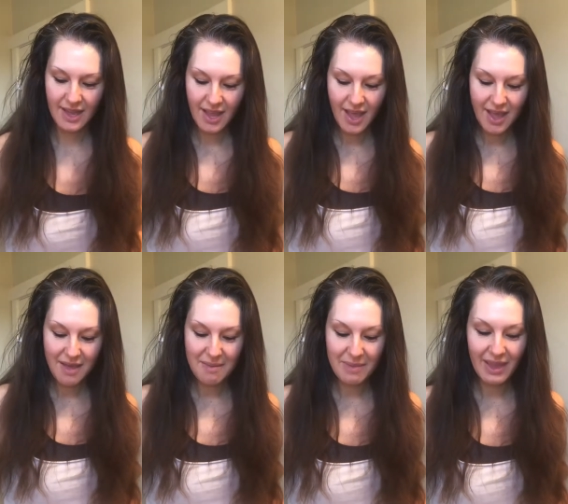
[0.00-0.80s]

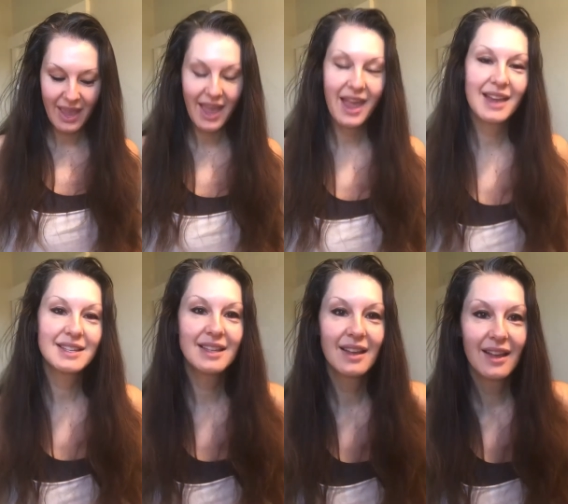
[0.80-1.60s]
And
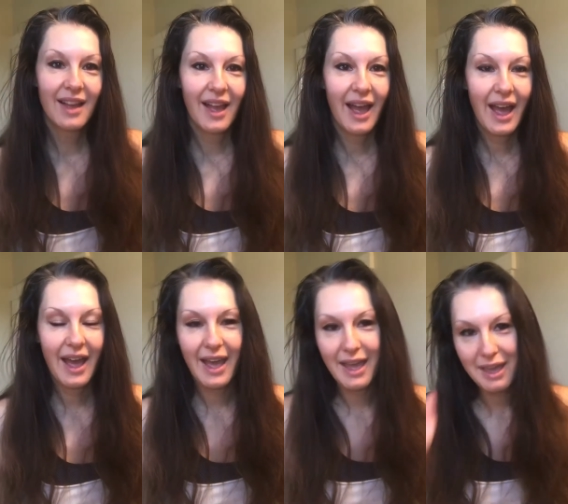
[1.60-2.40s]

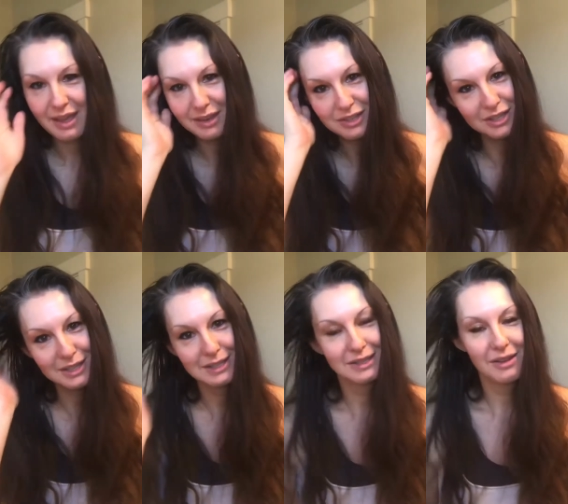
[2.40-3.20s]
I just
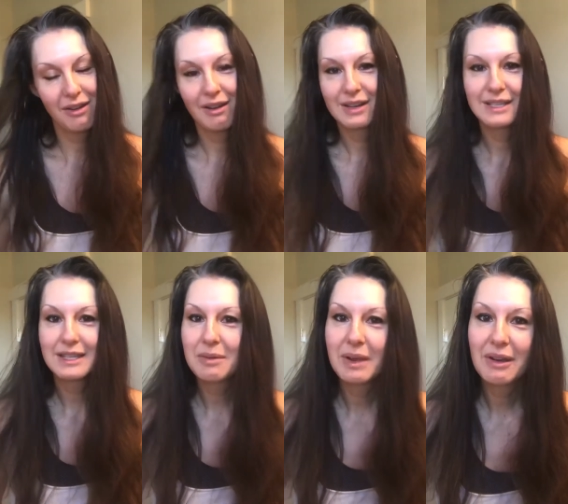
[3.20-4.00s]
honestly
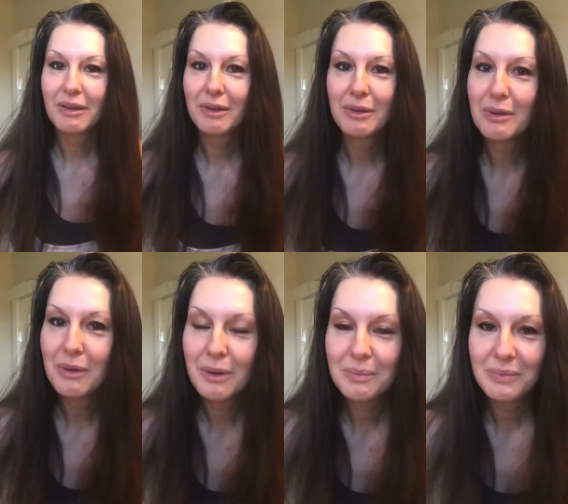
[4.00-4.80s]
went on
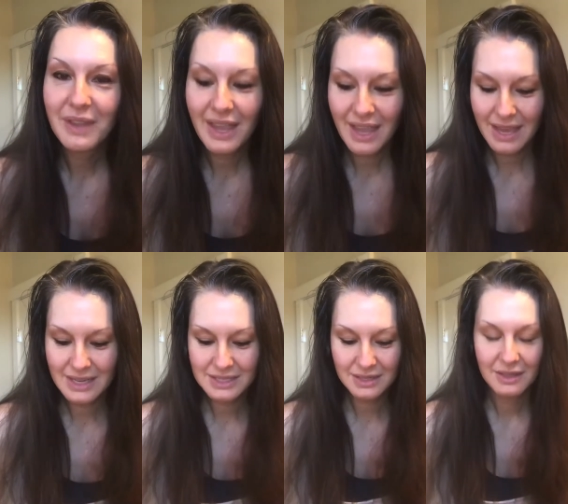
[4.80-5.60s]
Google and
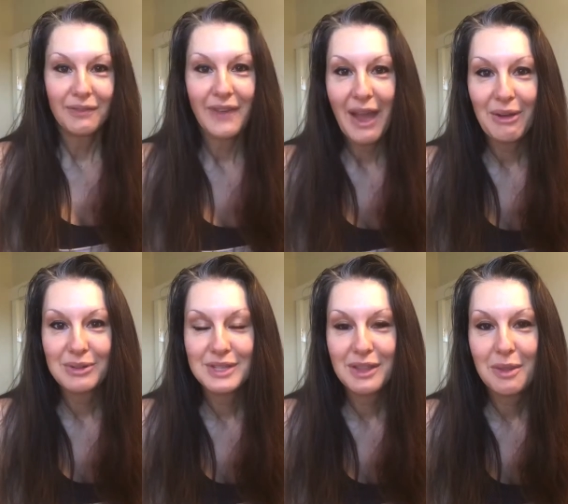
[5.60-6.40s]

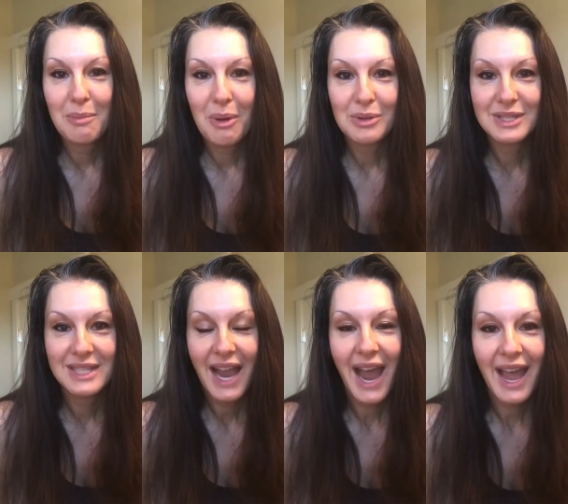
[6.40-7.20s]
found the most
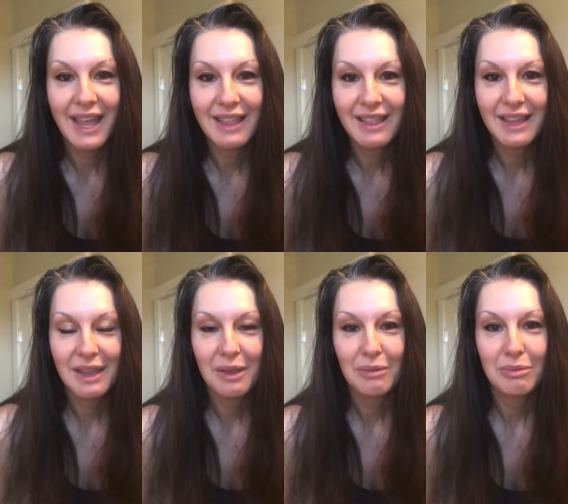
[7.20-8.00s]

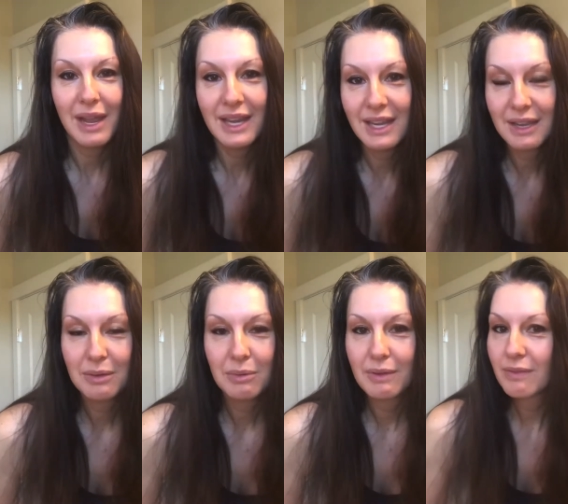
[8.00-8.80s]
highly rated,
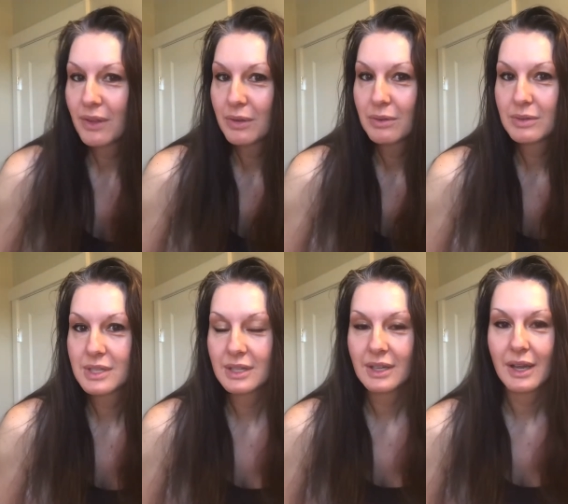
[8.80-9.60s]
reviewed
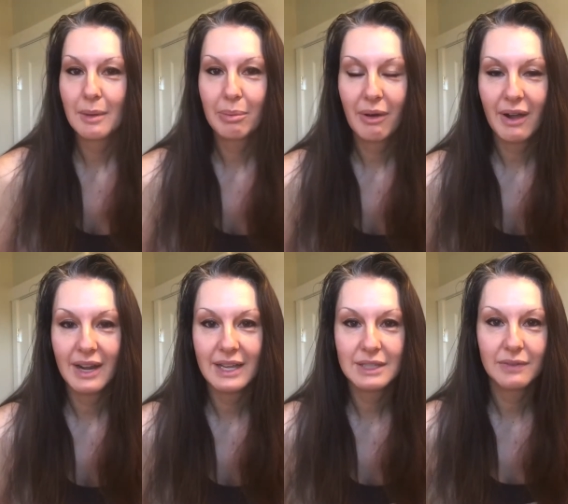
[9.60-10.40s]

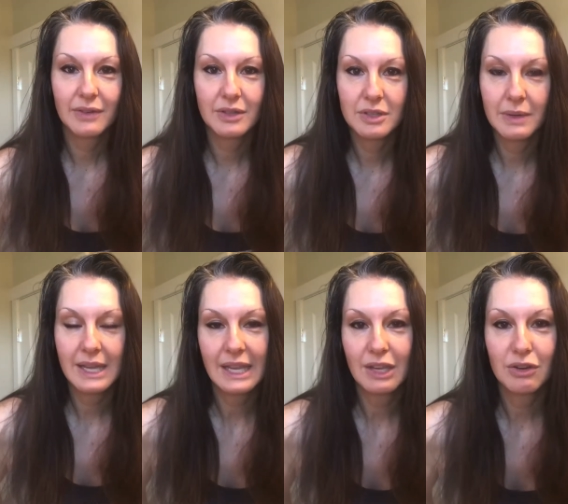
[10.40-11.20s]
product for doing
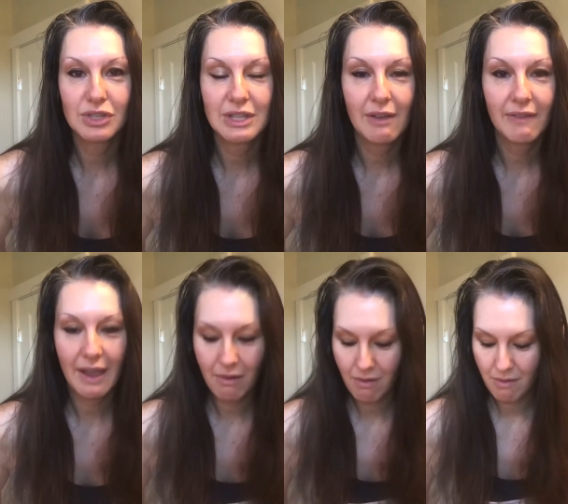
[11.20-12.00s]
it yourself at
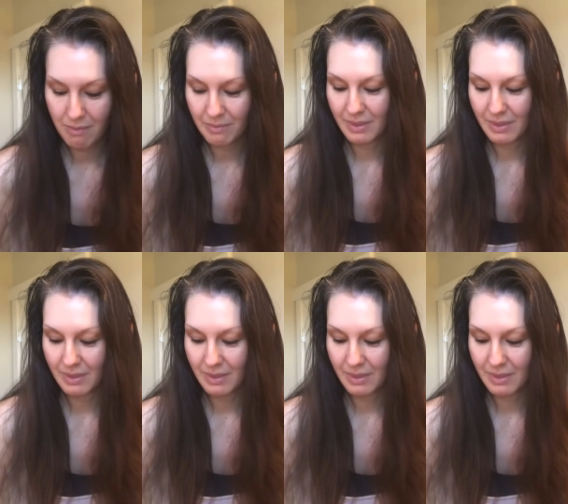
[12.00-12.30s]
home,